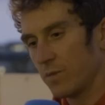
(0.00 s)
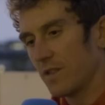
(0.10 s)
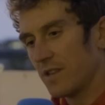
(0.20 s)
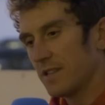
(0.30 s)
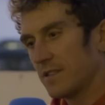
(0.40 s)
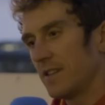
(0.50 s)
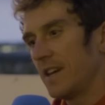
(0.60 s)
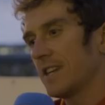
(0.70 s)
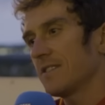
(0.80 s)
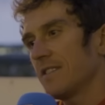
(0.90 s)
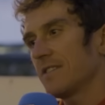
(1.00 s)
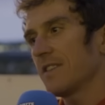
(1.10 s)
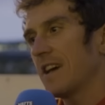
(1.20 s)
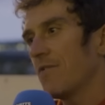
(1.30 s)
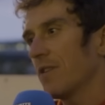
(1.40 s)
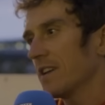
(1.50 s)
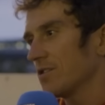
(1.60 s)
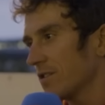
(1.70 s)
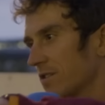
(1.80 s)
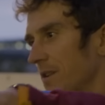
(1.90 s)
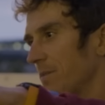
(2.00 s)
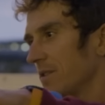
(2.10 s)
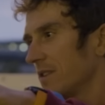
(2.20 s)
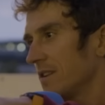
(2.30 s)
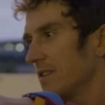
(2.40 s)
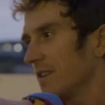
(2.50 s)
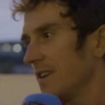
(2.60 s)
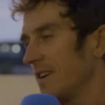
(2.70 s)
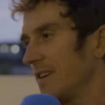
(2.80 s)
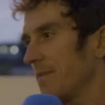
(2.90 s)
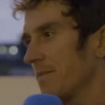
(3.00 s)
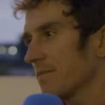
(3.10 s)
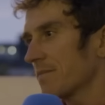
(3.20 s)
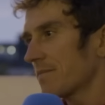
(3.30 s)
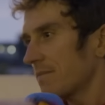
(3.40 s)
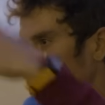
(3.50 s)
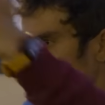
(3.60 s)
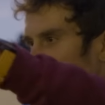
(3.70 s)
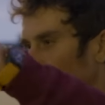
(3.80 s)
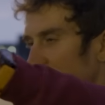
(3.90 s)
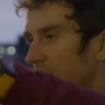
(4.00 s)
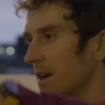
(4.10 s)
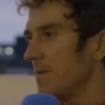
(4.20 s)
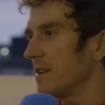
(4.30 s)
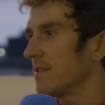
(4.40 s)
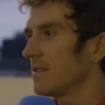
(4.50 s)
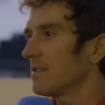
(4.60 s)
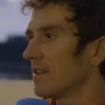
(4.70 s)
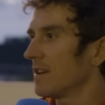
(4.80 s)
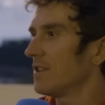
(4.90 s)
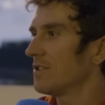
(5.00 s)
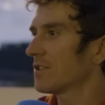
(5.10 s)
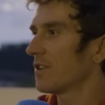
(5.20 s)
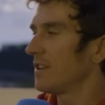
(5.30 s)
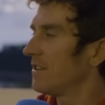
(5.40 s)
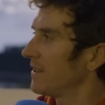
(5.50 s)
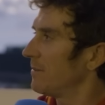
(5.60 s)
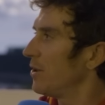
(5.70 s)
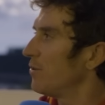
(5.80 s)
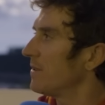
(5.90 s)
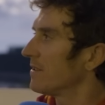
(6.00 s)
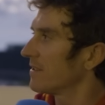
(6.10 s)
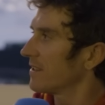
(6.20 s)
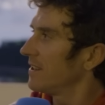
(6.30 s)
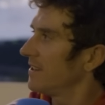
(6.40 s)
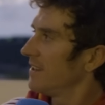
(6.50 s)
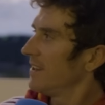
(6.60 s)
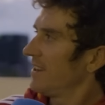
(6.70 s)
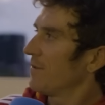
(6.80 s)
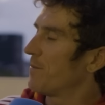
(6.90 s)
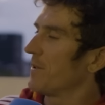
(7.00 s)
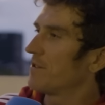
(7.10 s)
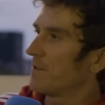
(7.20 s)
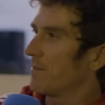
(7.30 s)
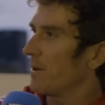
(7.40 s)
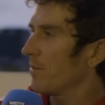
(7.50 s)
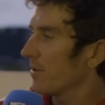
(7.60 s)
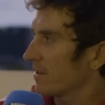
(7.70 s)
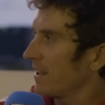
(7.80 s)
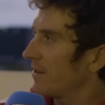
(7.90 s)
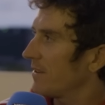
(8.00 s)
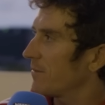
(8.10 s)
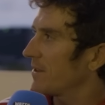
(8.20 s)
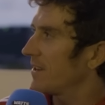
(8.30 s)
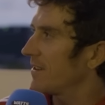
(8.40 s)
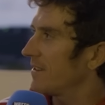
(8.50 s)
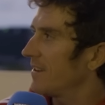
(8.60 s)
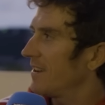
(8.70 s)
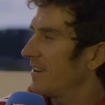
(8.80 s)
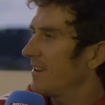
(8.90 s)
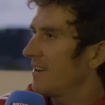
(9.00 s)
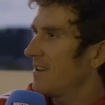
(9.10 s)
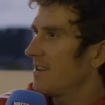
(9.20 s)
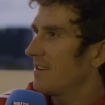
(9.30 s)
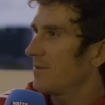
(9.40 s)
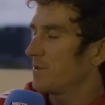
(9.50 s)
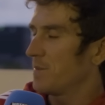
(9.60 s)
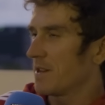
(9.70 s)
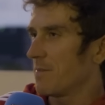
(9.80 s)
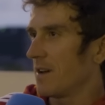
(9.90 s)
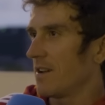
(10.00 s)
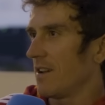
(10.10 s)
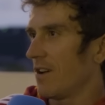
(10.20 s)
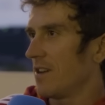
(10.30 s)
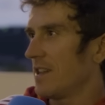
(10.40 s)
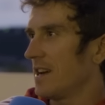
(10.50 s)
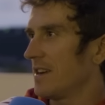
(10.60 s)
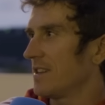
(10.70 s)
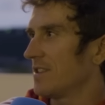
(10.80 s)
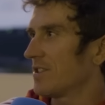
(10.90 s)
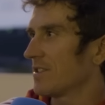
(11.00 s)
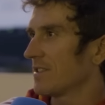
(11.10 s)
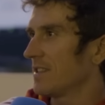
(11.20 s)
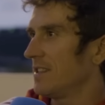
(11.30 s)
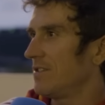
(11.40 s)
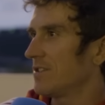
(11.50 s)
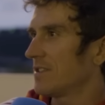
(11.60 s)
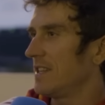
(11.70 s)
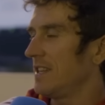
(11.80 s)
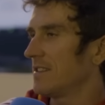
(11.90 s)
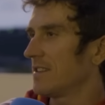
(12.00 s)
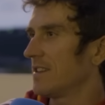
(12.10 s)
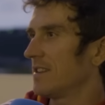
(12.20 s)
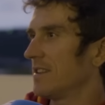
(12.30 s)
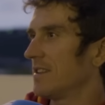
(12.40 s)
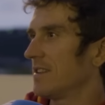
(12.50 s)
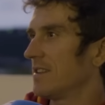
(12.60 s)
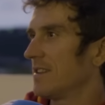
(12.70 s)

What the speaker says: one thing to the next, and it's like everyone gets hooked up on the what's coming. Like, you just got to live in the moment. Like, we've been doing my book now, haven't we? And we speak about it a lot in that, and it's just like, you just need to,